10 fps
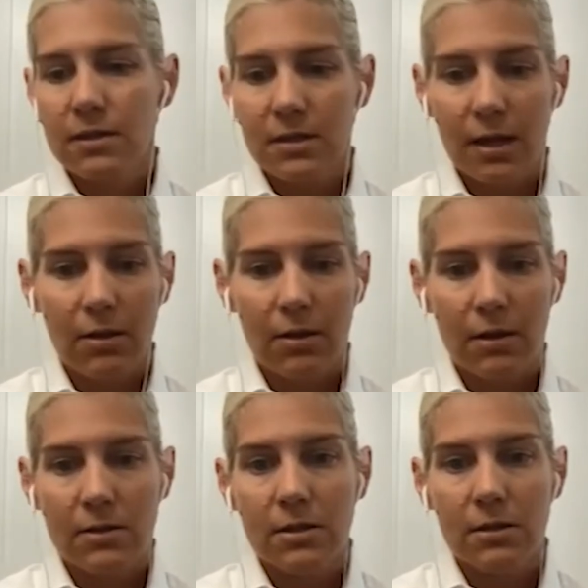scaled
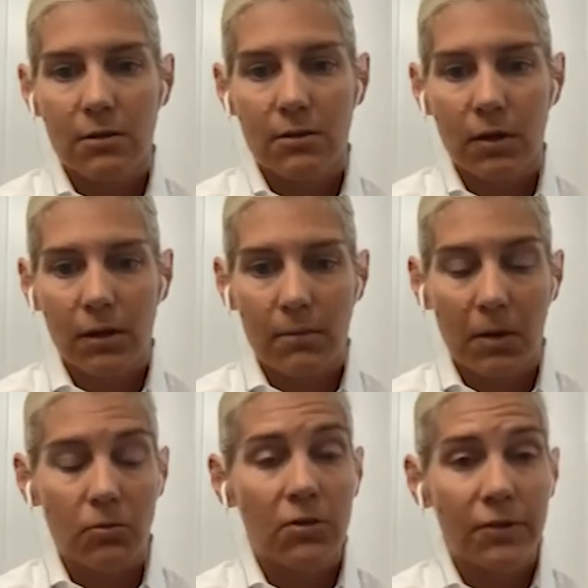into, I got
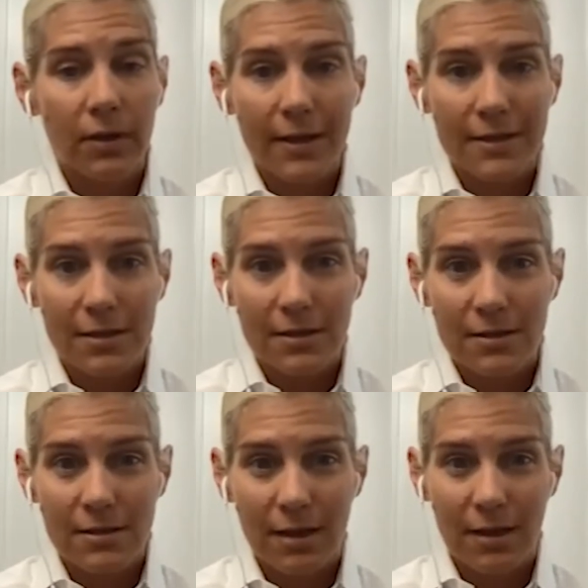my roofing
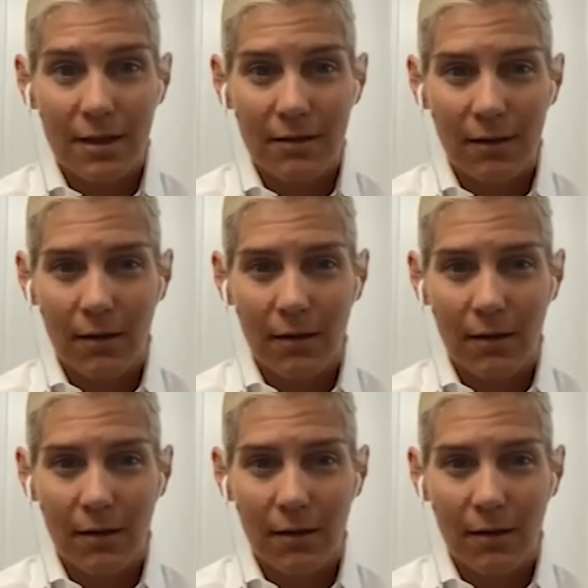license, and